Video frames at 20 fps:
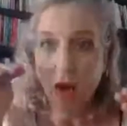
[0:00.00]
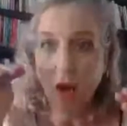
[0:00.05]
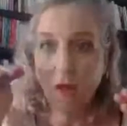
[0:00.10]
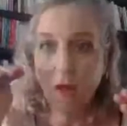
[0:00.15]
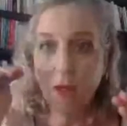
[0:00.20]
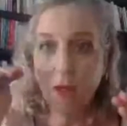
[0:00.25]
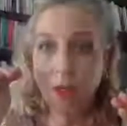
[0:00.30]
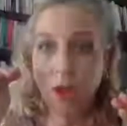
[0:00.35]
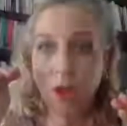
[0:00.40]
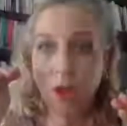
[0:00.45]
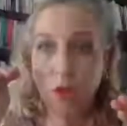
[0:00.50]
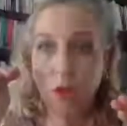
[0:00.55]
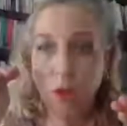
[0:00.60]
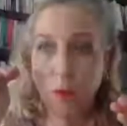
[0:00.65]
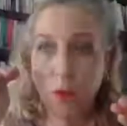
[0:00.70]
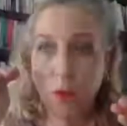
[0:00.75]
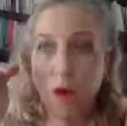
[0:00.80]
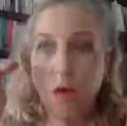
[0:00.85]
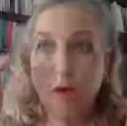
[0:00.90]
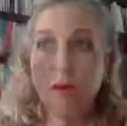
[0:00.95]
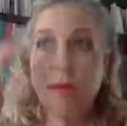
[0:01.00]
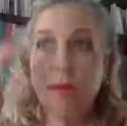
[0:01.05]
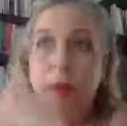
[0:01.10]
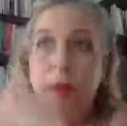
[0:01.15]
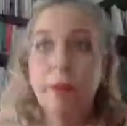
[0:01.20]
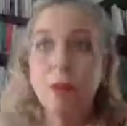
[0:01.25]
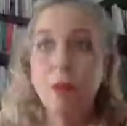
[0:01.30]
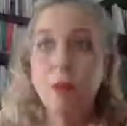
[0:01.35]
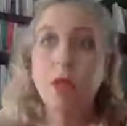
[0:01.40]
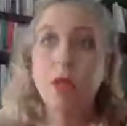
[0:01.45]
on this group
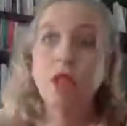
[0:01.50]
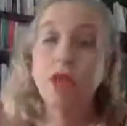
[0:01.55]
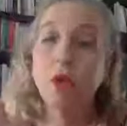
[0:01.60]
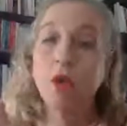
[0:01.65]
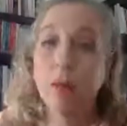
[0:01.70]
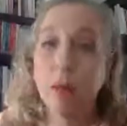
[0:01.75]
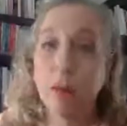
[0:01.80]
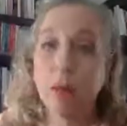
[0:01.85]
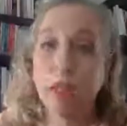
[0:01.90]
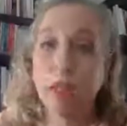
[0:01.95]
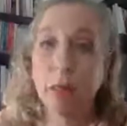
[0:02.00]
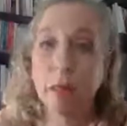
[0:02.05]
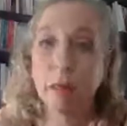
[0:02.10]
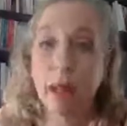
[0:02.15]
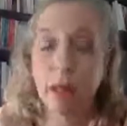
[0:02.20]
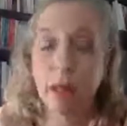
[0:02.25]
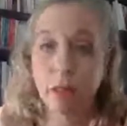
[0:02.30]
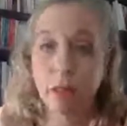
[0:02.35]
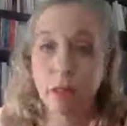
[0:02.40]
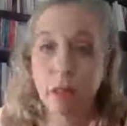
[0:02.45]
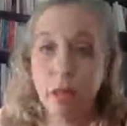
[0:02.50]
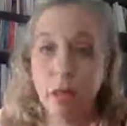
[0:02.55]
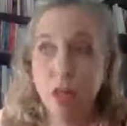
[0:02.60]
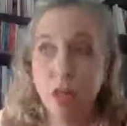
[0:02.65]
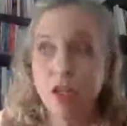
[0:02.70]
remembered what your book is about.